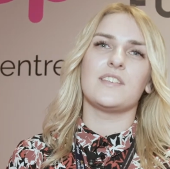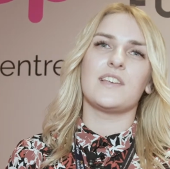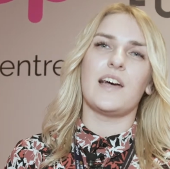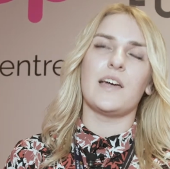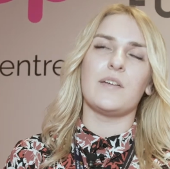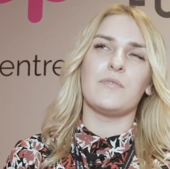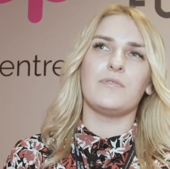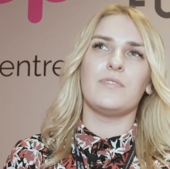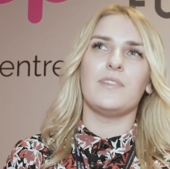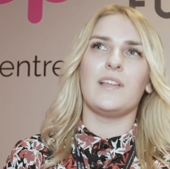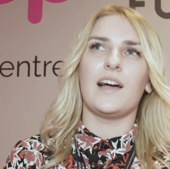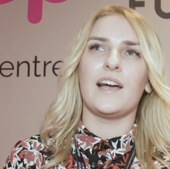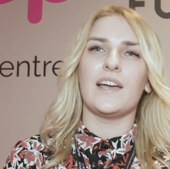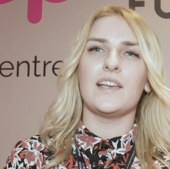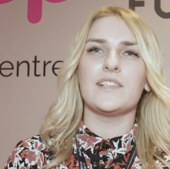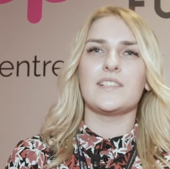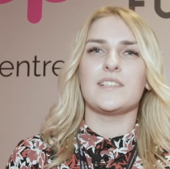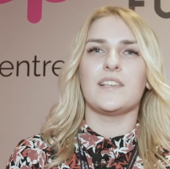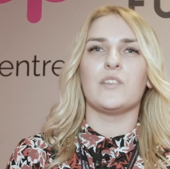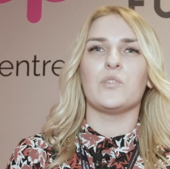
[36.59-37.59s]
time
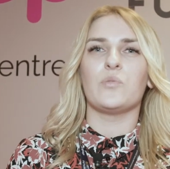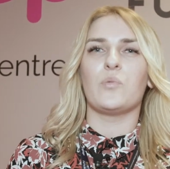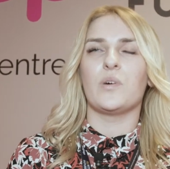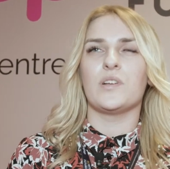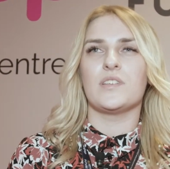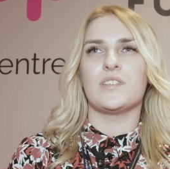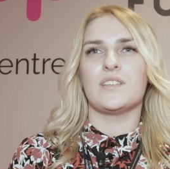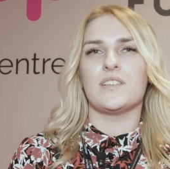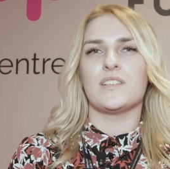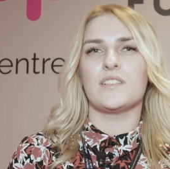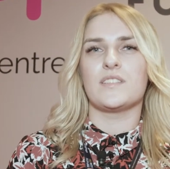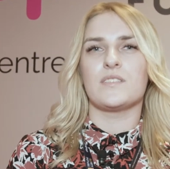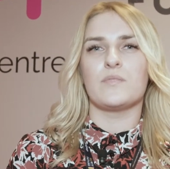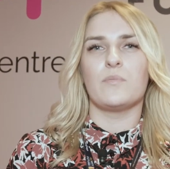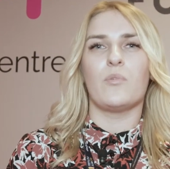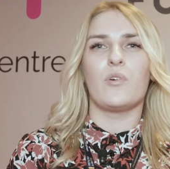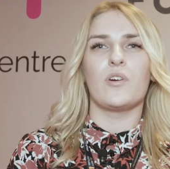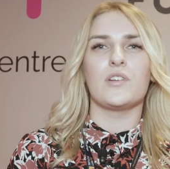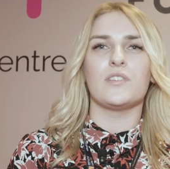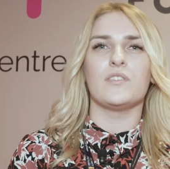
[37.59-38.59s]
flies and what is
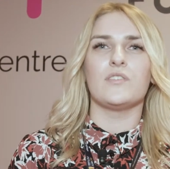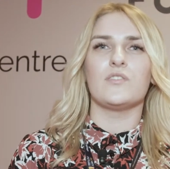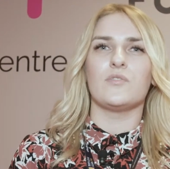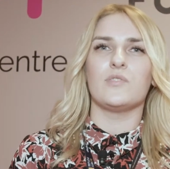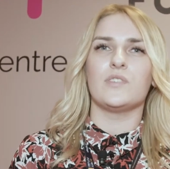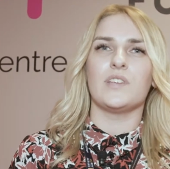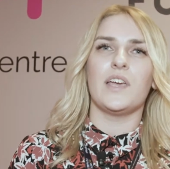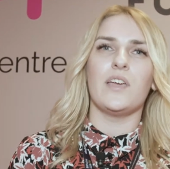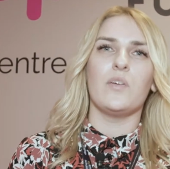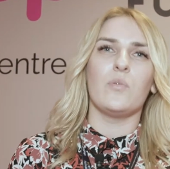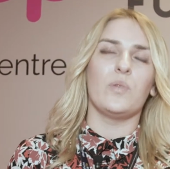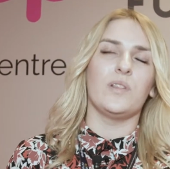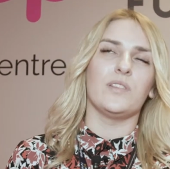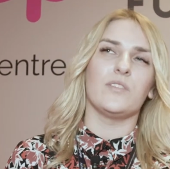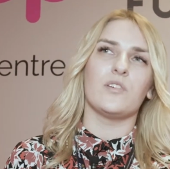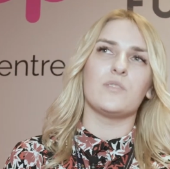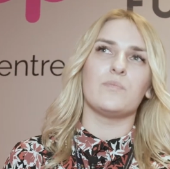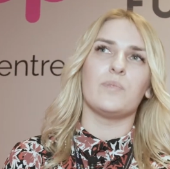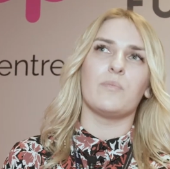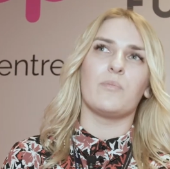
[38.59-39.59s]
more than today will
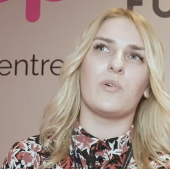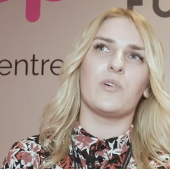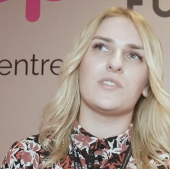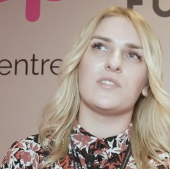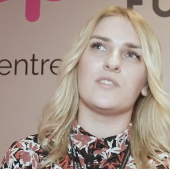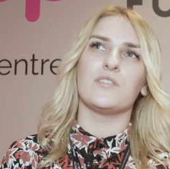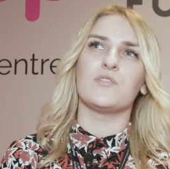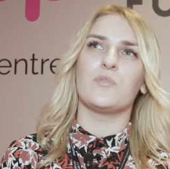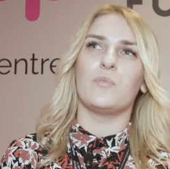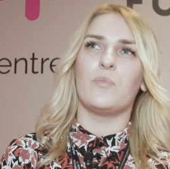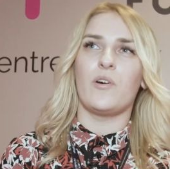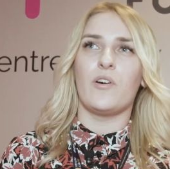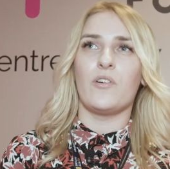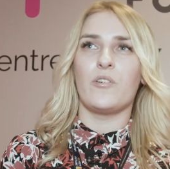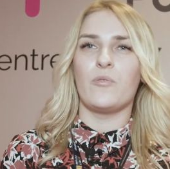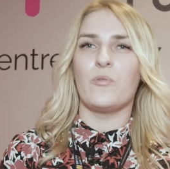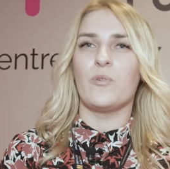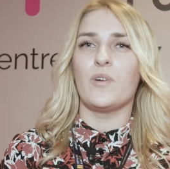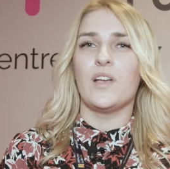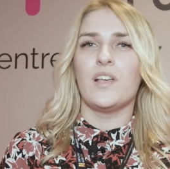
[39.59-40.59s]
not be more than
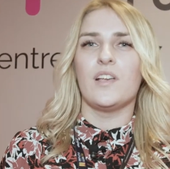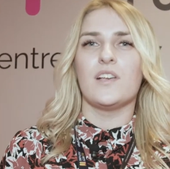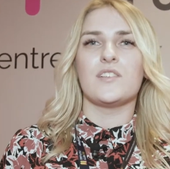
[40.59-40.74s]
tomorrow